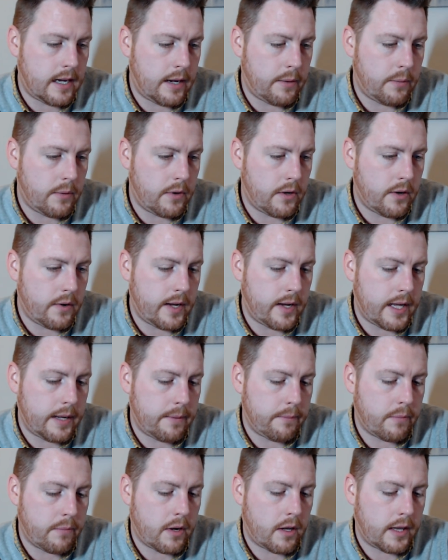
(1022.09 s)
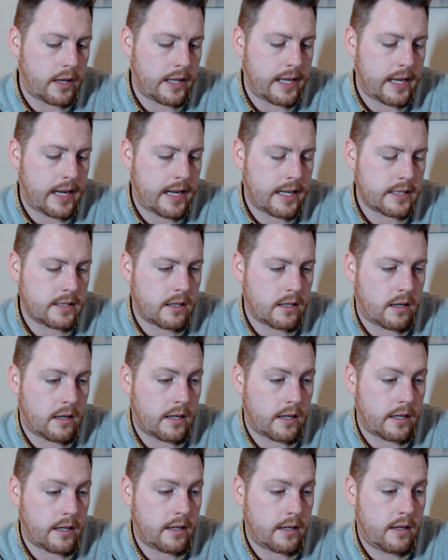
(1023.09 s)
I will go ahead and probably cast
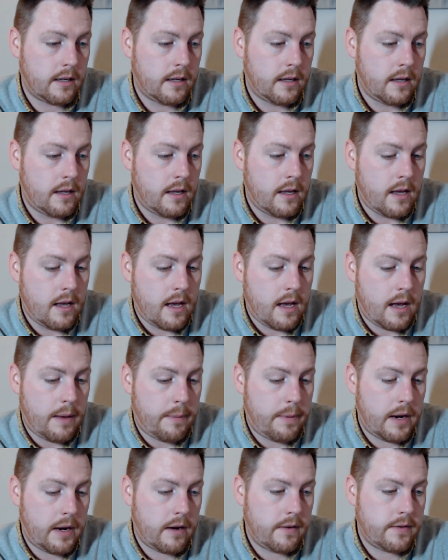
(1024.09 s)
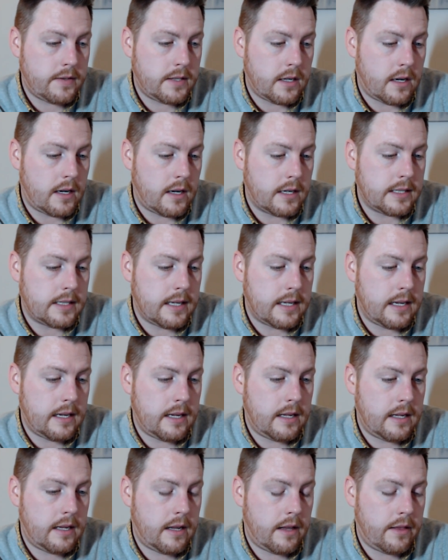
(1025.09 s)
on a pair of socks
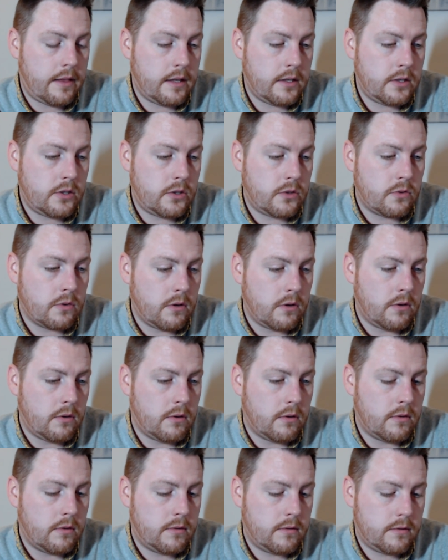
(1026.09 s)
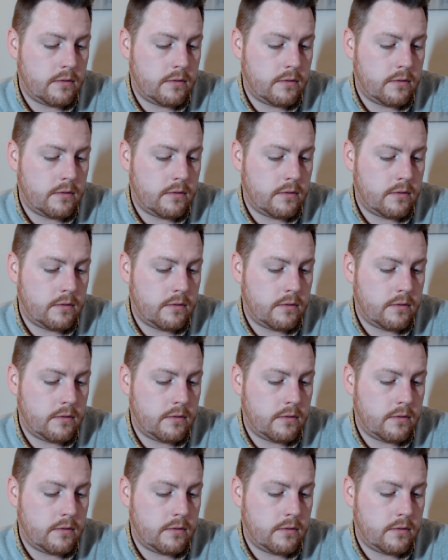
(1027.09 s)
in the Stroll,